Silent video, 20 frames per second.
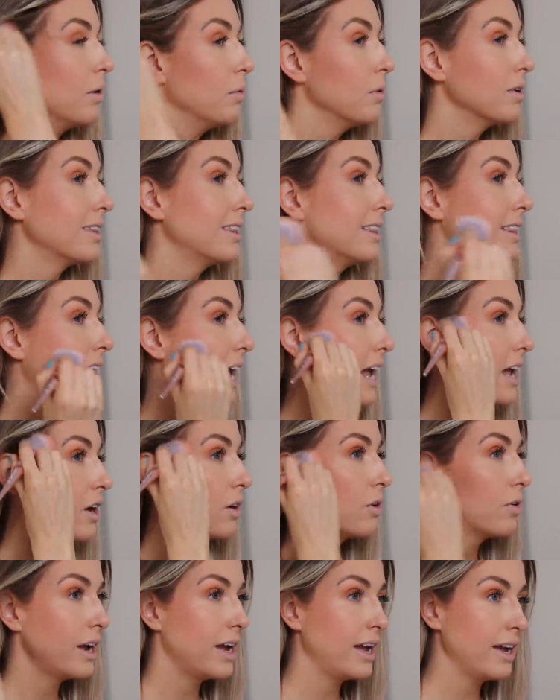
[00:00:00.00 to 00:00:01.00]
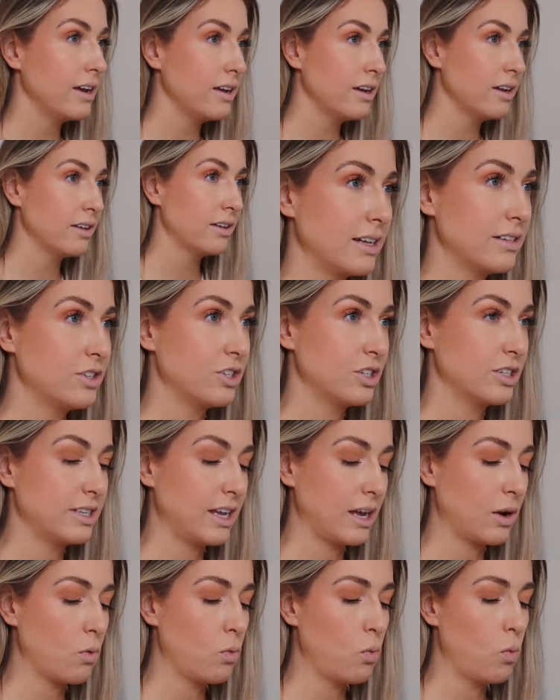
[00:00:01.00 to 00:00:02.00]
Okay, we're layering. It's just
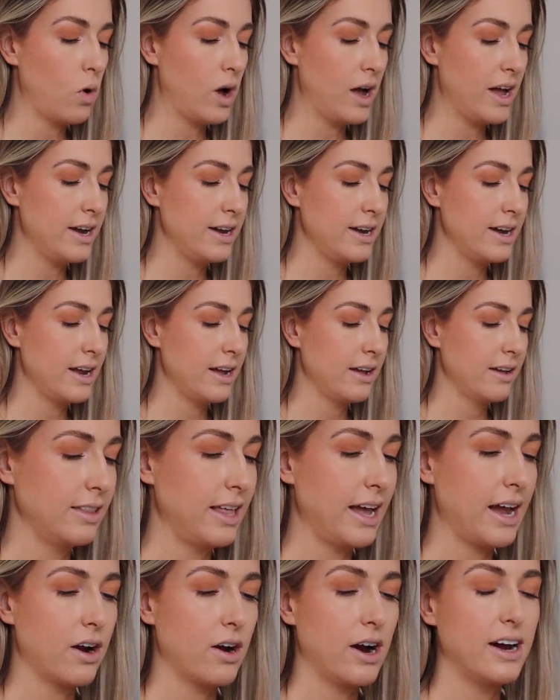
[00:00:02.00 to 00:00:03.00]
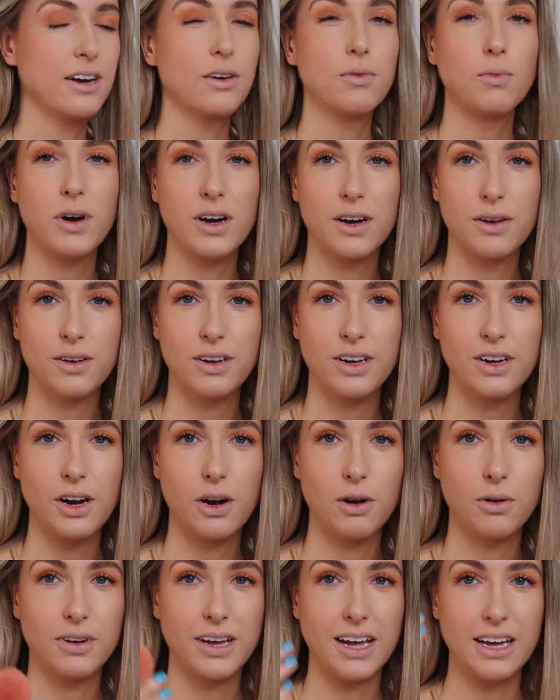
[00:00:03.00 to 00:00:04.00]
like one layer. I didn't want to, you
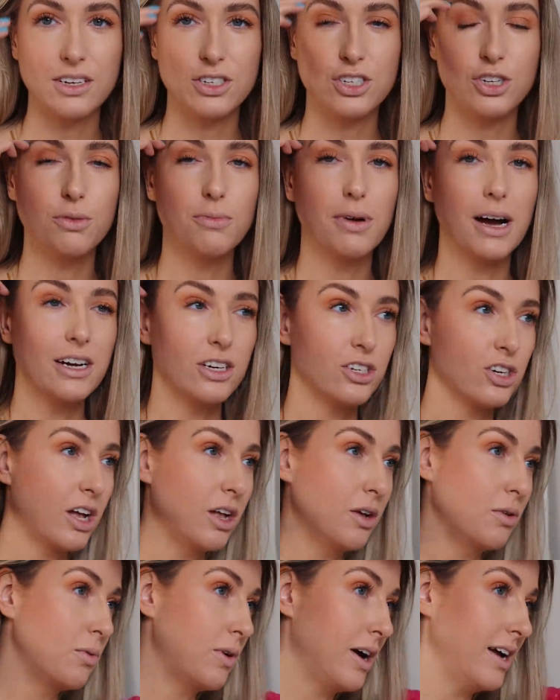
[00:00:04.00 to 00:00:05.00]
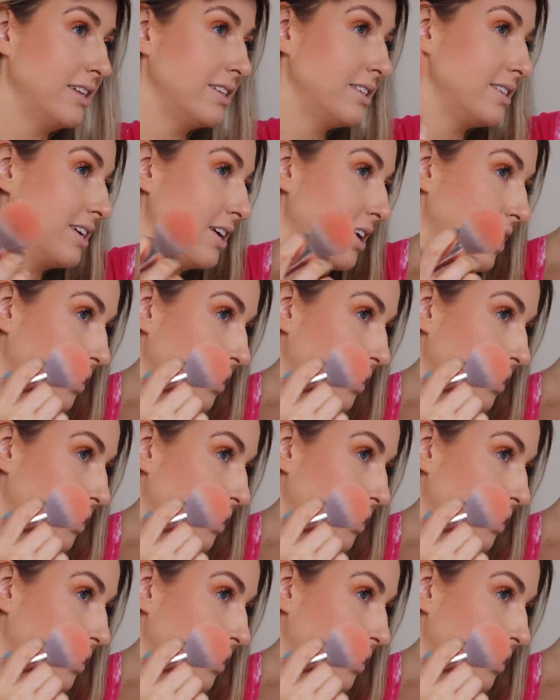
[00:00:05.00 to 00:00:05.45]
know, get too much all at once, you